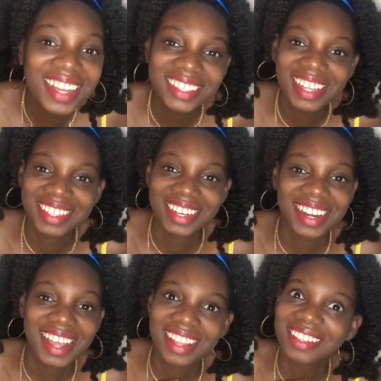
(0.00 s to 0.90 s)
That's
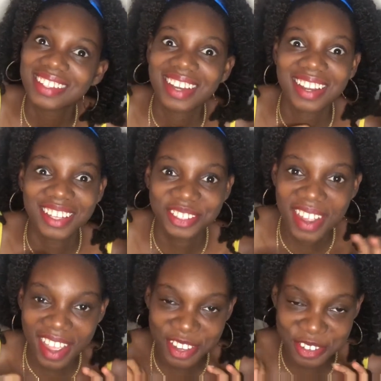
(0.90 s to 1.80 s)
another natural
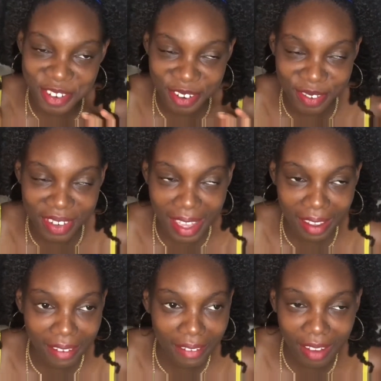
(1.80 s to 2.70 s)
hair struggle.
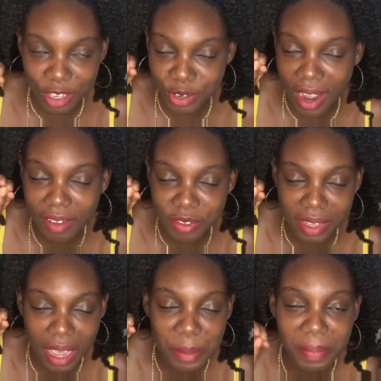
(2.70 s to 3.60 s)
Like, you have to
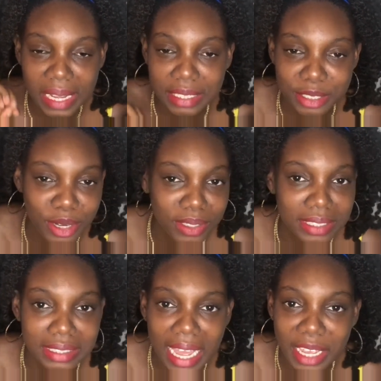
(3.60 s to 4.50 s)
get bands all
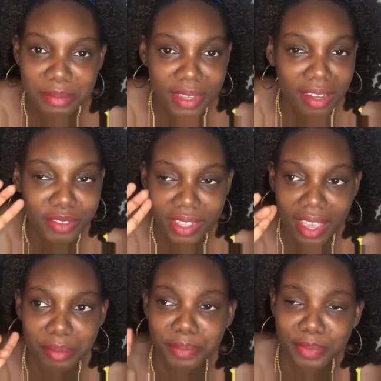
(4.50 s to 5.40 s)
the time, you have to
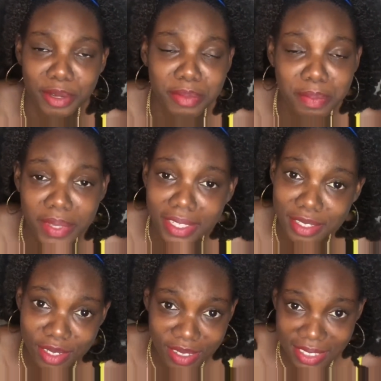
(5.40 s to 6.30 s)
get bobby
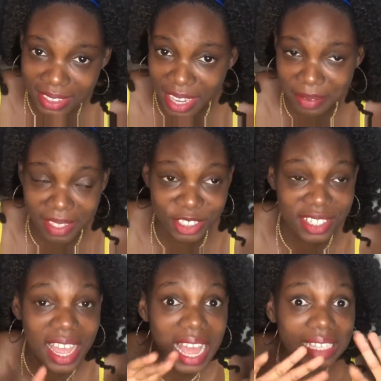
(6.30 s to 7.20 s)
pins all the time. They're
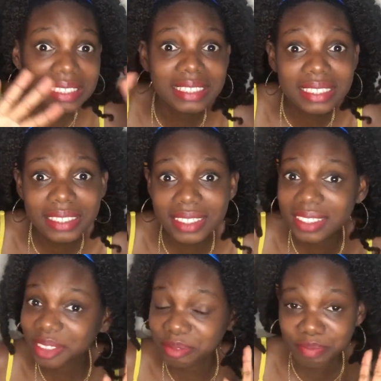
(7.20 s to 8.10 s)
just
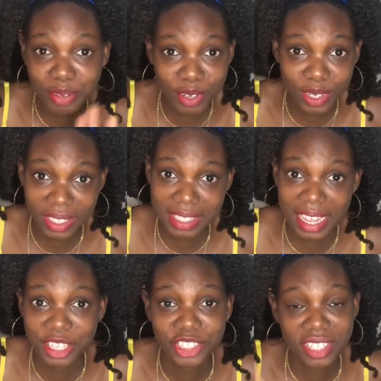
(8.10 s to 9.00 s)
this product
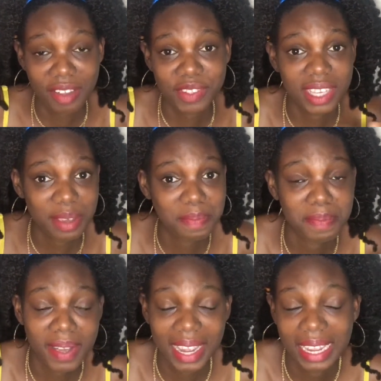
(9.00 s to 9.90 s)
that you just have to keep
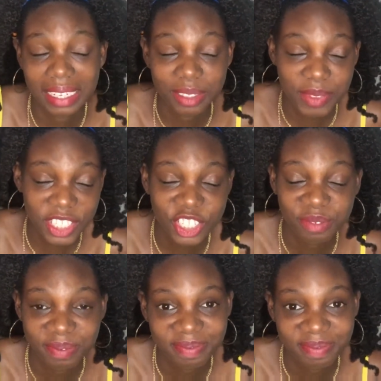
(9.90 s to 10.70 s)
buying, which